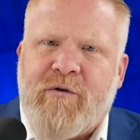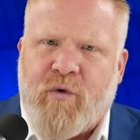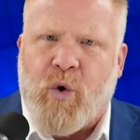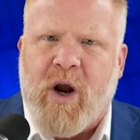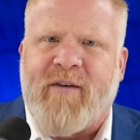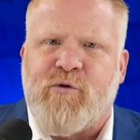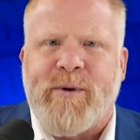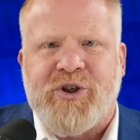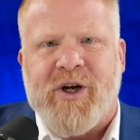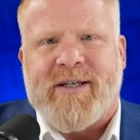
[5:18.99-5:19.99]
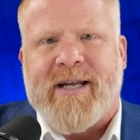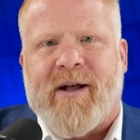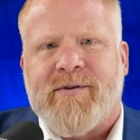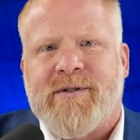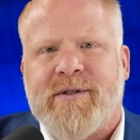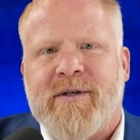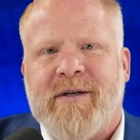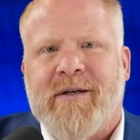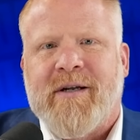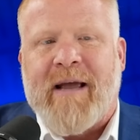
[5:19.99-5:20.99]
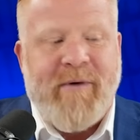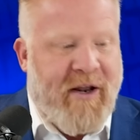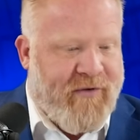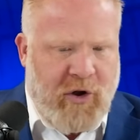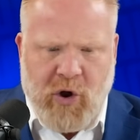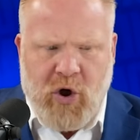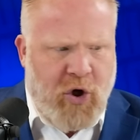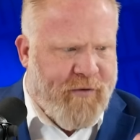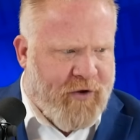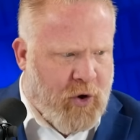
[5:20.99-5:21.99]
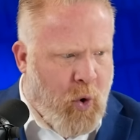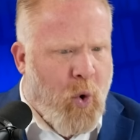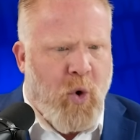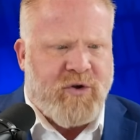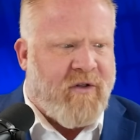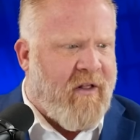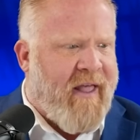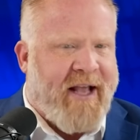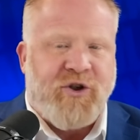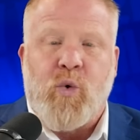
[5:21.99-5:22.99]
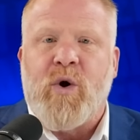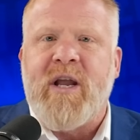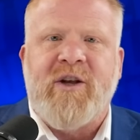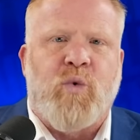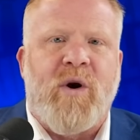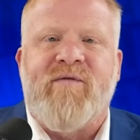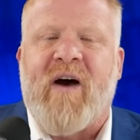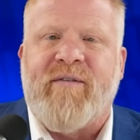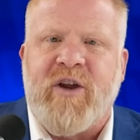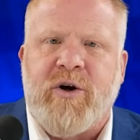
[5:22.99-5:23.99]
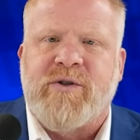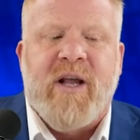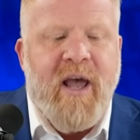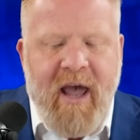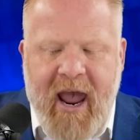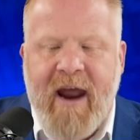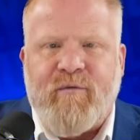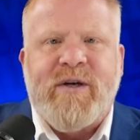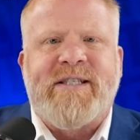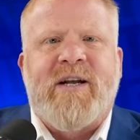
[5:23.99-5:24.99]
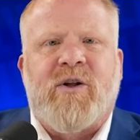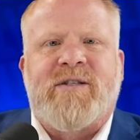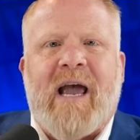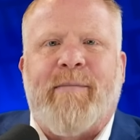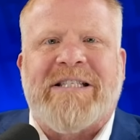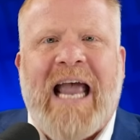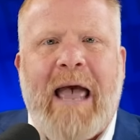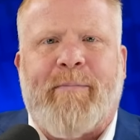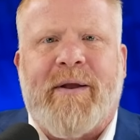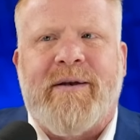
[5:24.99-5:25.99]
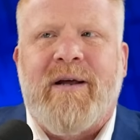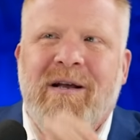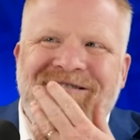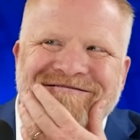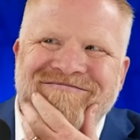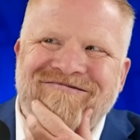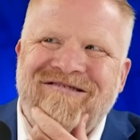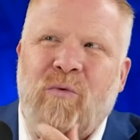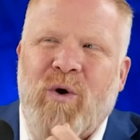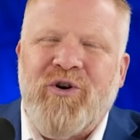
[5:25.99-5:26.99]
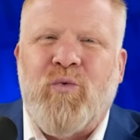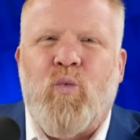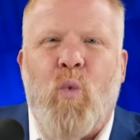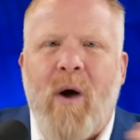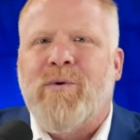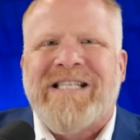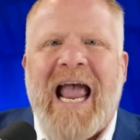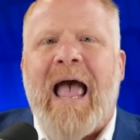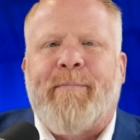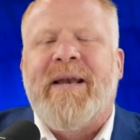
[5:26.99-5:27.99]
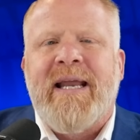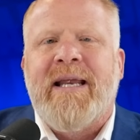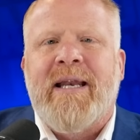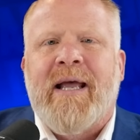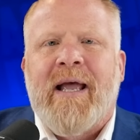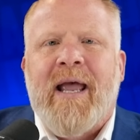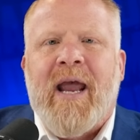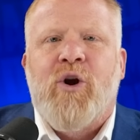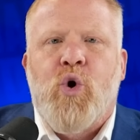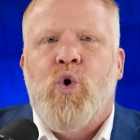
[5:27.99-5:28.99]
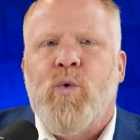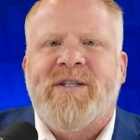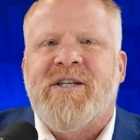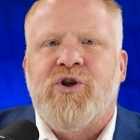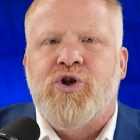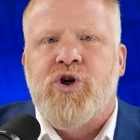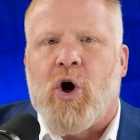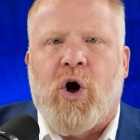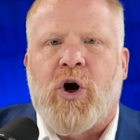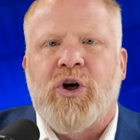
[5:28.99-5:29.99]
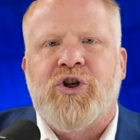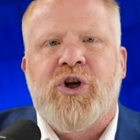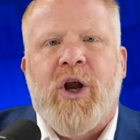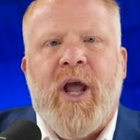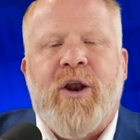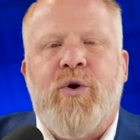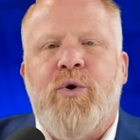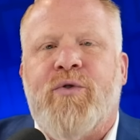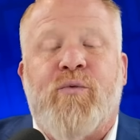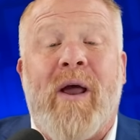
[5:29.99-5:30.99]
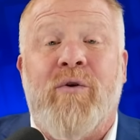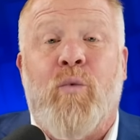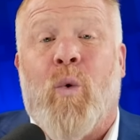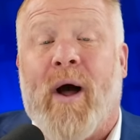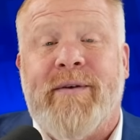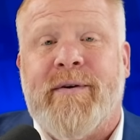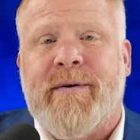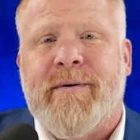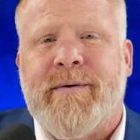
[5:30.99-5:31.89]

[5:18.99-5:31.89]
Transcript: for government shutdowns. I mean, if you look over the course of the last 20, 25 years, every single time it's happened, I wonder what was happening and who was in charge and who threatened what.